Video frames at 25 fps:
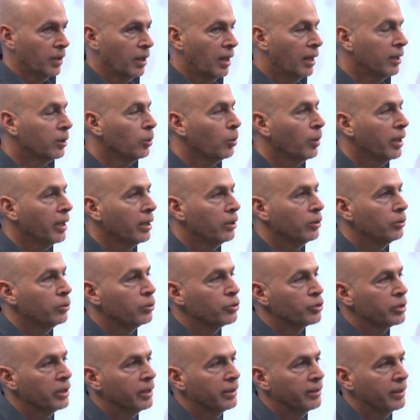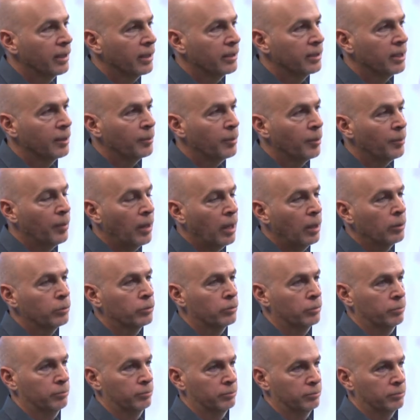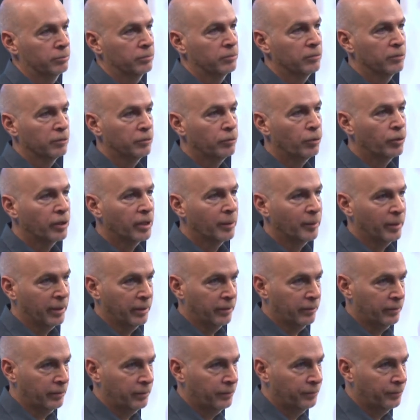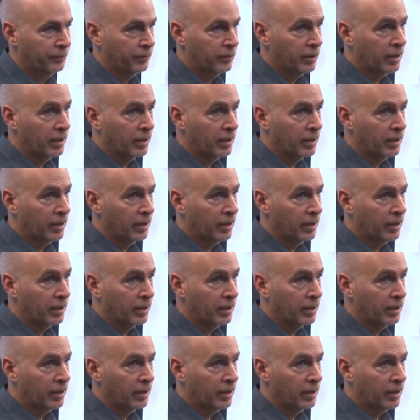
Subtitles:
And the way usually take them about 40 minutes.